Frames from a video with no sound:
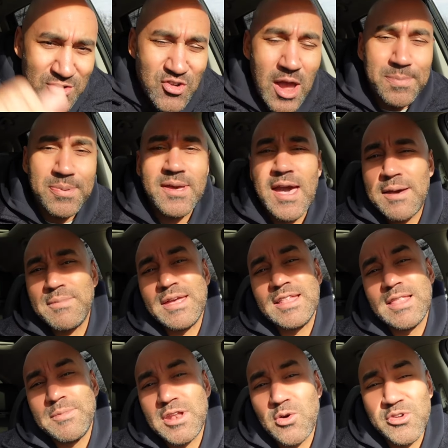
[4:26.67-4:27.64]
Drop a
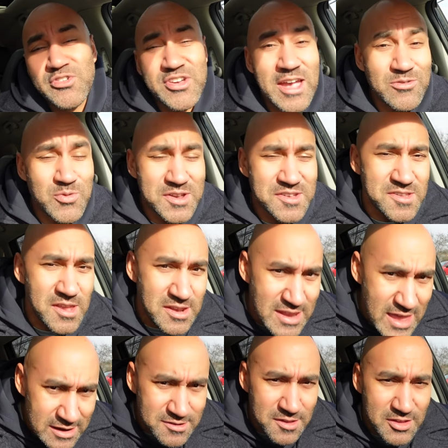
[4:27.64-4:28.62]
comment, let me know what you guys want to see
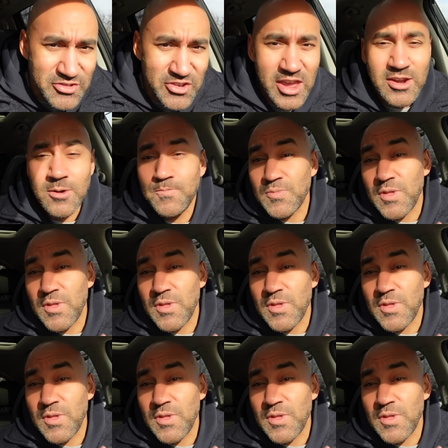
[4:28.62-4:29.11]
next on the channel.